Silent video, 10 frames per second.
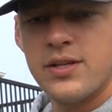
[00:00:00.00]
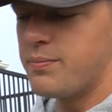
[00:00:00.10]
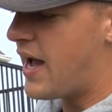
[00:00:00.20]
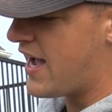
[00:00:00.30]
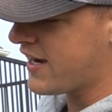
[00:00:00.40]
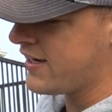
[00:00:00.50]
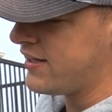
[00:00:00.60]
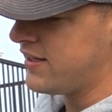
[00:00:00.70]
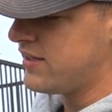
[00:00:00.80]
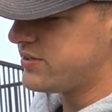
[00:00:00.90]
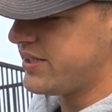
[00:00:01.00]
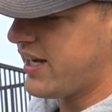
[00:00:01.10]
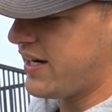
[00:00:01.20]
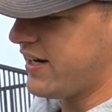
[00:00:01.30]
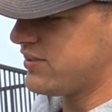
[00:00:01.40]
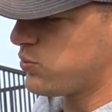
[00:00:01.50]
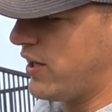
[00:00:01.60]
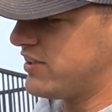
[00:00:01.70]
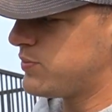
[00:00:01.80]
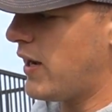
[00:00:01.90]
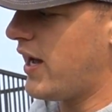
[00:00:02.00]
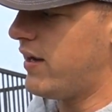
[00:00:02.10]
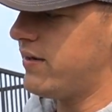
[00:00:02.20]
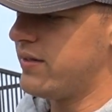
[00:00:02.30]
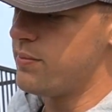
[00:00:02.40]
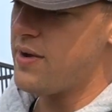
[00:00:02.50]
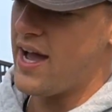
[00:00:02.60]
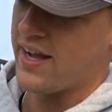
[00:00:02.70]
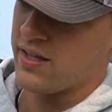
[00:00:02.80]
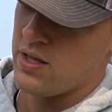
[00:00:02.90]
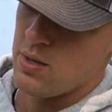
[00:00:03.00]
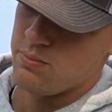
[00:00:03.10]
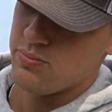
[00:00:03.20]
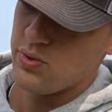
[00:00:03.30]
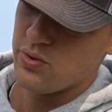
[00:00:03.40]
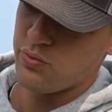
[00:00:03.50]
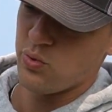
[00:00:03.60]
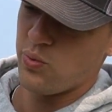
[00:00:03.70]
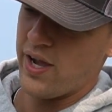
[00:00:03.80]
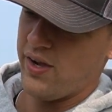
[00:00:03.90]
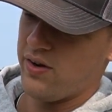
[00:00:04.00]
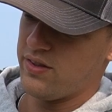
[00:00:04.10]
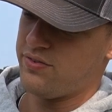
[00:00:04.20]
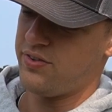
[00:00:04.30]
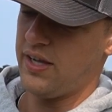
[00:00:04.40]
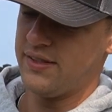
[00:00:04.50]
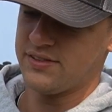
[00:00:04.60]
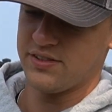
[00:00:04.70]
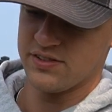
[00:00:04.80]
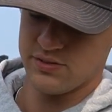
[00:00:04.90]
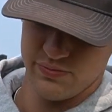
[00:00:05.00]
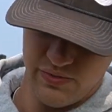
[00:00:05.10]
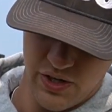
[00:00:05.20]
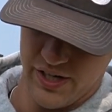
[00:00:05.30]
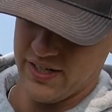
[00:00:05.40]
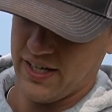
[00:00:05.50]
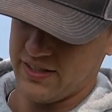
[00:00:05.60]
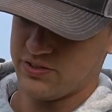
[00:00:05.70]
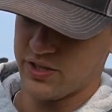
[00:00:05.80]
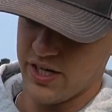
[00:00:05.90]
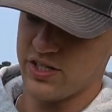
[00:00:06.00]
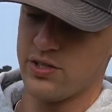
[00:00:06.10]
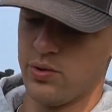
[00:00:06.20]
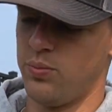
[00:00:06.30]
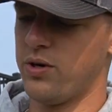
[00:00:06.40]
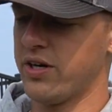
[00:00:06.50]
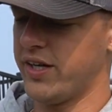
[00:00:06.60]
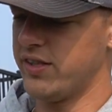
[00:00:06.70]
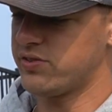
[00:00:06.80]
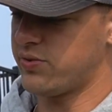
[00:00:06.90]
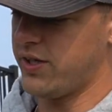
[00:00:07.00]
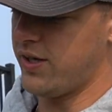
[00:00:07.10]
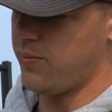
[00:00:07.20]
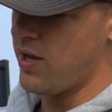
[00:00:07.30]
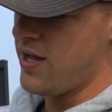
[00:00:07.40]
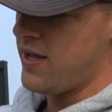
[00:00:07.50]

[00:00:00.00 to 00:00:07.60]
the back. So you got a nice white spot in the back. Beautiful white on the face, just very nice traditional markings for him.